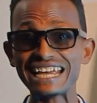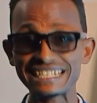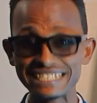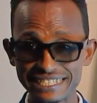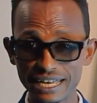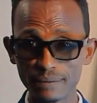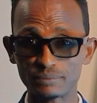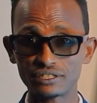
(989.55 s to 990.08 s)

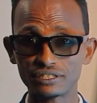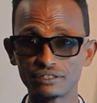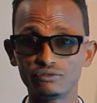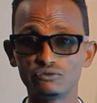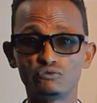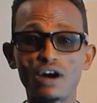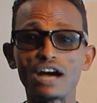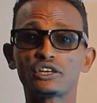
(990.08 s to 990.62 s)
except
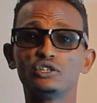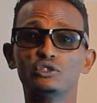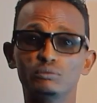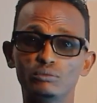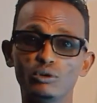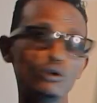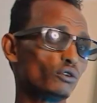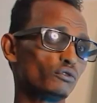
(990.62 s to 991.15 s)

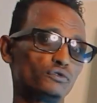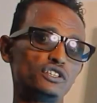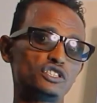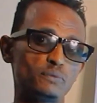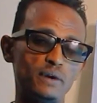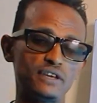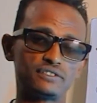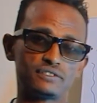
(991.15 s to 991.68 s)
vacuum or free
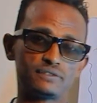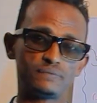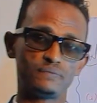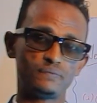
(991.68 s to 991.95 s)
space?